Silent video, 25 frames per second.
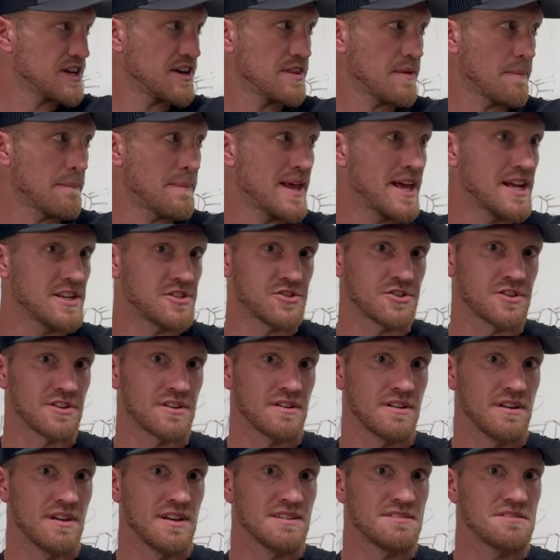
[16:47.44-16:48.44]
on the pitcher.
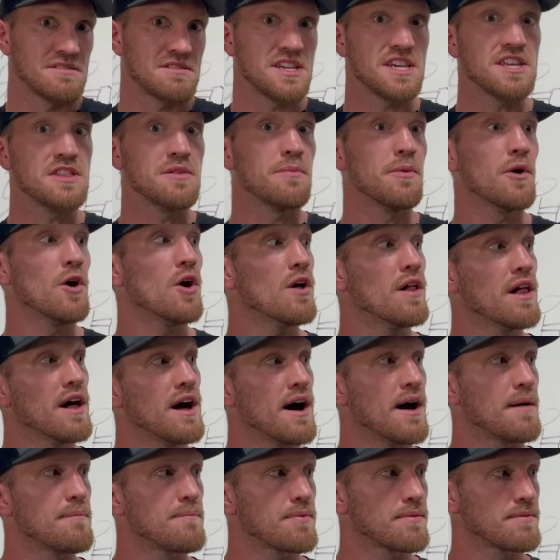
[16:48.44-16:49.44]
See the ball
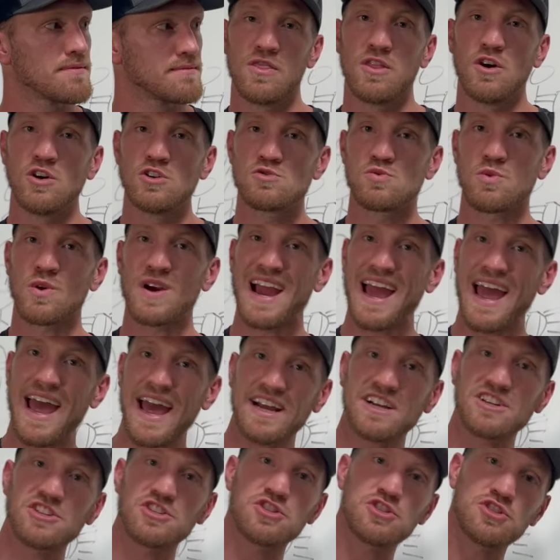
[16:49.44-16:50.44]
up. Those were
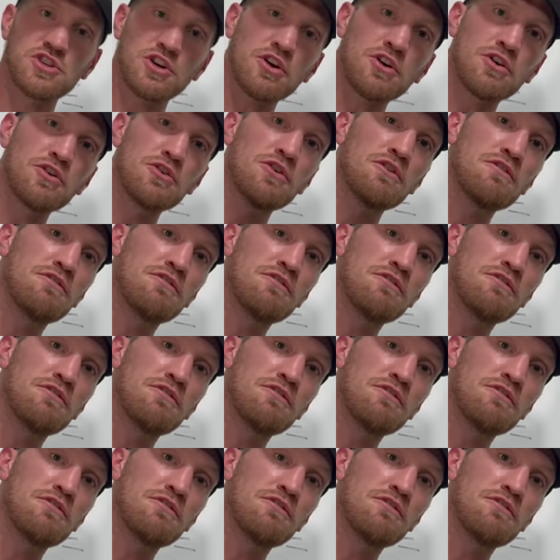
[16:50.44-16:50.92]
external